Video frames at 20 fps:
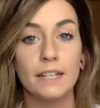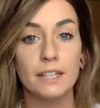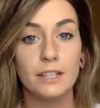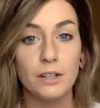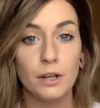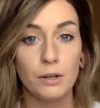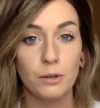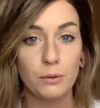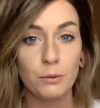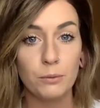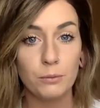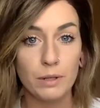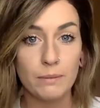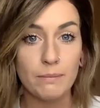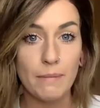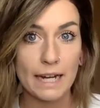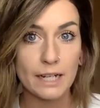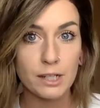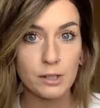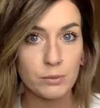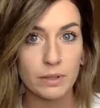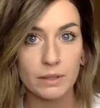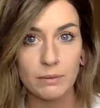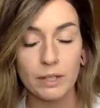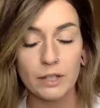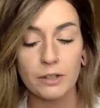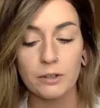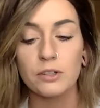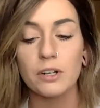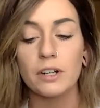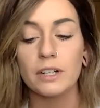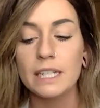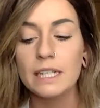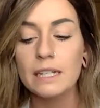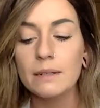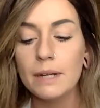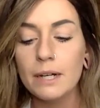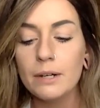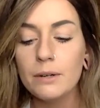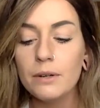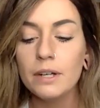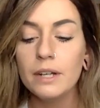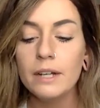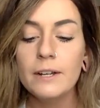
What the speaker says: you know, would match with what they're talking about.